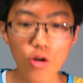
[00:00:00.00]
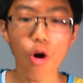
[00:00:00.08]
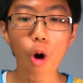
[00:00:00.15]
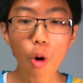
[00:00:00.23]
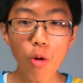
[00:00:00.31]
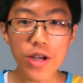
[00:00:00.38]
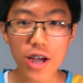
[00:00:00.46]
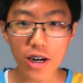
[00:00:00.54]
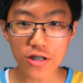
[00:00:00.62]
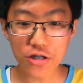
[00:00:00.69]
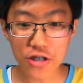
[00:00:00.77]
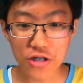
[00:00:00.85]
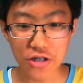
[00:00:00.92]
Oh, he
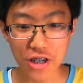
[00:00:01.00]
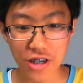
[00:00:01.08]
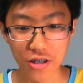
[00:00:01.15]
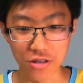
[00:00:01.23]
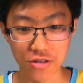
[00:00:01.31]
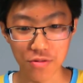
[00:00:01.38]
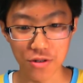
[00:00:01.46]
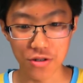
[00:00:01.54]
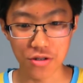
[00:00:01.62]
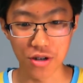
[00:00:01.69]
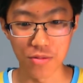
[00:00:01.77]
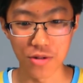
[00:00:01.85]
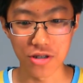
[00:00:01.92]
actually shields for
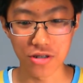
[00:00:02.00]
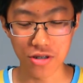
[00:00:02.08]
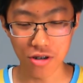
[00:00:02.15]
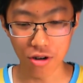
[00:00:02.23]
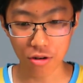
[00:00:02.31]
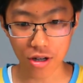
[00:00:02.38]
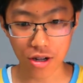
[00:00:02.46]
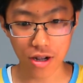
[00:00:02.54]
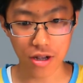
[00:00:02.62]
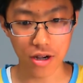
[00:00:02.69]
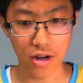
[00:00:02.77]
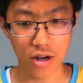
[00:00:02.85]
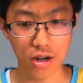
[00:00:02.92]
some reason.
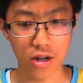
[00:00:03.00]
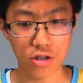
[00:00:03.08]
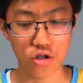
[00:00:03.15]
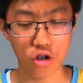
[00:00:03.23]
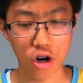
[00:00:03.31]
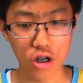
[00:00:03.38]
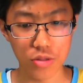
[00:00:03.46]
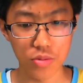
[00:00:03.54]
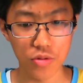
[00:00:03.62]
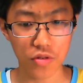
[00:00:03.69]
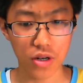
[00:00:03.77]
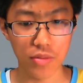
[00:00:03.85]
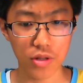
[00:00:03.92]
Okay, charge
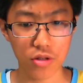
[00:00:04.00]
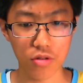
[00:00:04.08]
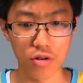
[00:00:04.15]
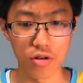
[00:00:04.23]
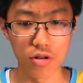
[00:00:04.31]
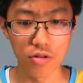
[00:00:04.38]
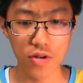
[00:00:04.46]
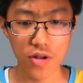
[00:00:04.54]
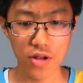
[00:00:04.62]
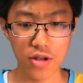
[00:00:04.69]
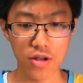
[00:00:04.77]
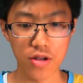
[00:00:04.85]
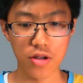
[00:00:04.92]
move coming through.
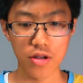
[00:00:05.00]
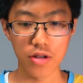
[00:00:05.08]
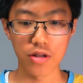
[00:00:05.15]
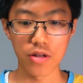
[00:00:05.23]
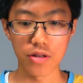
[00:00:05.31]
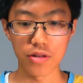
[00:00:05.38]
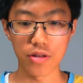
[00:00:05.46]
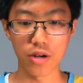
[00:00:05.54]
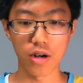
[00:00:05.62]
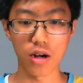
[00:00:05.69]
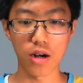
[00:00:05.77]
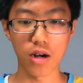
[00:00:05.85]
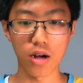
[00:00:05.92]

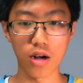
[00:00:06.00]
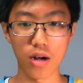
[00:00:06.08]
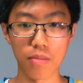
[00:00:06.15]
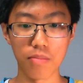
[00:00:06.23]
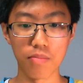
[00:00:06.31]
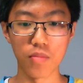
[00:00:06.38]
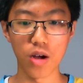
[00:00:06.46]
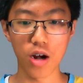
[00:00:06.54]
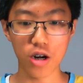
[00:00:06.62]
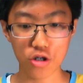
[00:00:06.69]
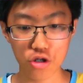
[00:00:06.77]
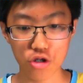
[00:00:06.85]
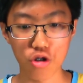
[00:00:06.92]

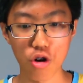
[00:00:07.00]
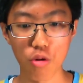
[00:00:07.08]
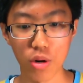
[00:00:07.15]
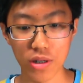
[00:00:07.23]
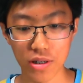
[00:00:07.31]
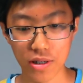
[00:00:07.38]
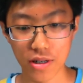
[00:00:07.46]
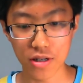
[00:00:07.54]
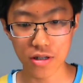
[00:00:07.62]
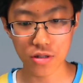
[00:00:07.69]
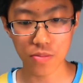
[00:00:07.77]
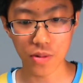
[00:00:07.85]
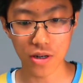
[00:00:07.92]
Not sure what it
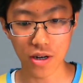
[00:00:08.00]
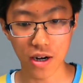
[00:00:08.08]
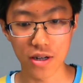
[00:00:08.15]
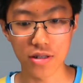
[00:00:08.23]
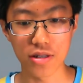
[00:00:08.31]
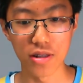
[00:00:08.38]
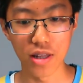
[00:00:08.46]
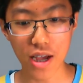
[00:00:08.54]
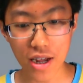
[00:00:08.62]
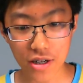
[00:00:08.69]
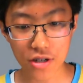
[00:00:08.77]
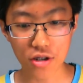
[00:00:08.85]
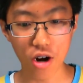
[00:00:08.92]
is, but I
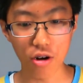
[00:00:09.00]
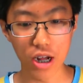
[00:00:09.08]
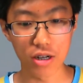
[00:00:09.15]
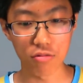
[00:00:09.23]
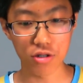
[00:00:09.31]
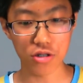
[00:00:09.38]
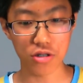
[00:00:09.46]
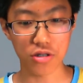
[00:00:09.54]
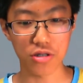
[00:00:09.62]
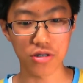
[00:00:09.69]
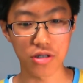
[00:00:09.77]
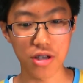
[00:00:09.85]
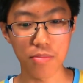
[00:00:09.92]
let it go and it was just
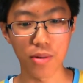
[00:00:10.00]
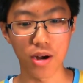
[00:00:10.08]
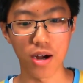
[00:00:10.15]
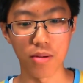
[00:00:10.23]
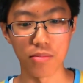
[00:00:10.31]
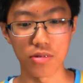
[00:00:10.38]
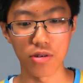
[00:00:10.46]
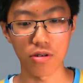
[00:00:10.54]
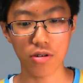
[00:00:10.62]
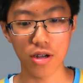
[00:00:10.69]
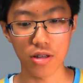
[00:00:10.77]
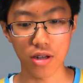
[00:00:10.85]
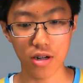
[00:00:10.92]
a C-Bomb.
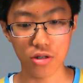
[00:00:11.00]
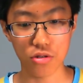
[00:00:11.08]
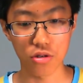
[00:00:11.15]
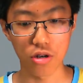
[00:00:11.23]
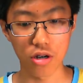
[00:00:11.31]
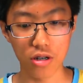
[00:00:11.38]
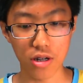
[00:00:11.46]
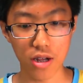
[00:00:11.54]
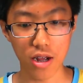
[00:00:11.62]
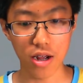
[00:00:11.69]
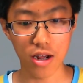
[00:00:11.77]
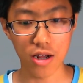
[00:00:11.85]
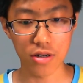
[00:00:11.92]
Okay, that is good,
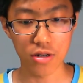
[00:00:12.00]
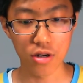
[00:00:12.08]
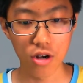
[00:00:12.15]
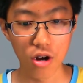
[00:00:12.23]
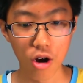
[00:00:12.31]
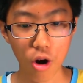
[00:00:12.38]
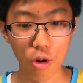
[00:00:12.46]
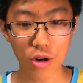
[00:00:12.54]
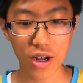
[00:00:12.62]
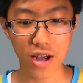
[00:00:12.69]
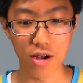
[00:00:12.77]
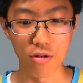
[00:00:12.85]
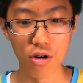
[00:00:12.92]
and
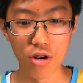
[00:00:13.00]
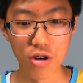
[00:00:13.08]
okay.